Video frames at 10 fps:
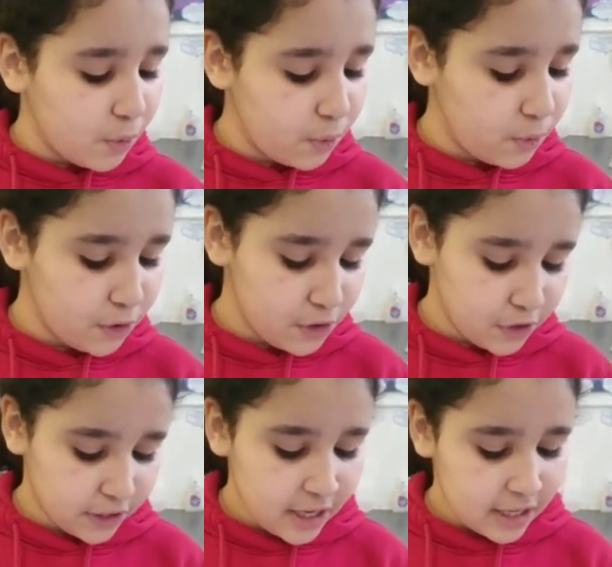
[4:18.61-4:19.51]
Ooh,
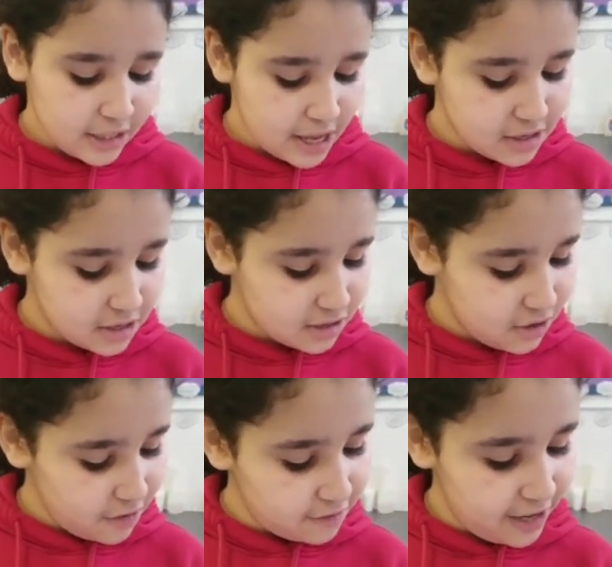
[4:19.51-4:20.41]
look. There's a
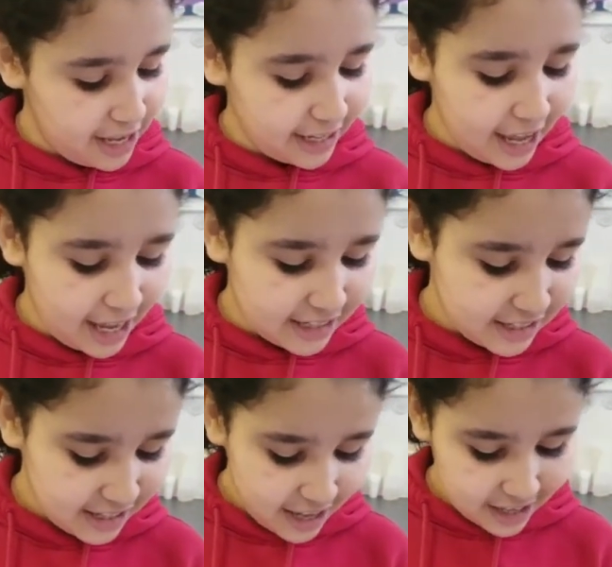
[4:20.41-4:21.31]
snowflake. I
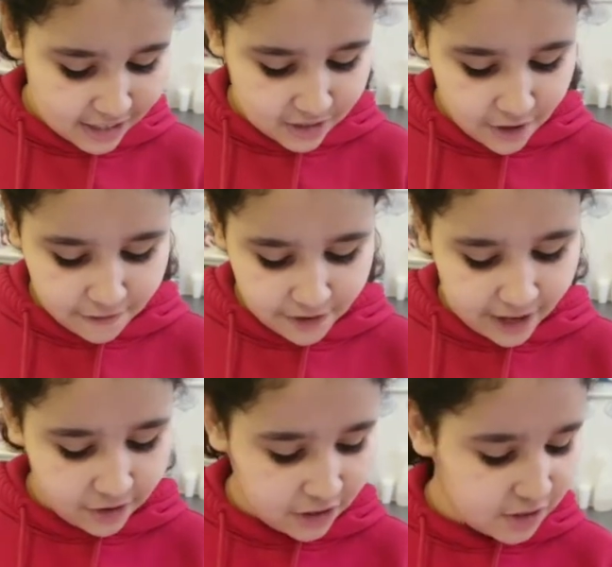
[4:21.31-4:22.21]
see a snowflake
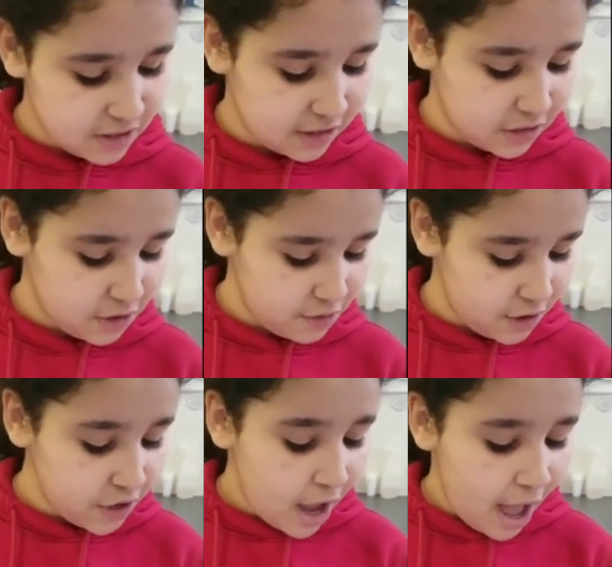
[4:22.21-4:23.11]
crossing the road.